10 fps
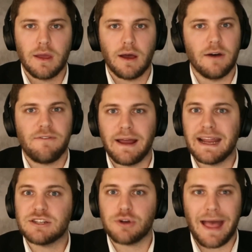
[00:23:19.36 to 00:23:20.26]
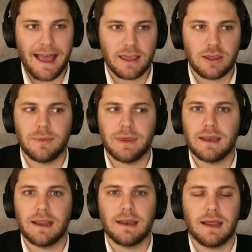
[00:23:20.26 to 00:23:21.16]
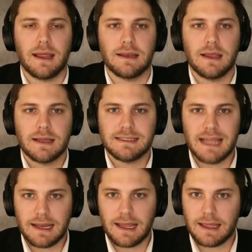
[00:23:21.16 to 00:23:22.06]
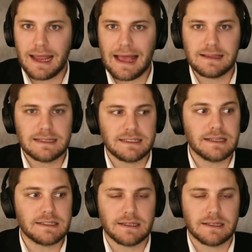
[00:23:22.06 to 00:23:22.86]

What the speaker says: financial acumen and data analysis,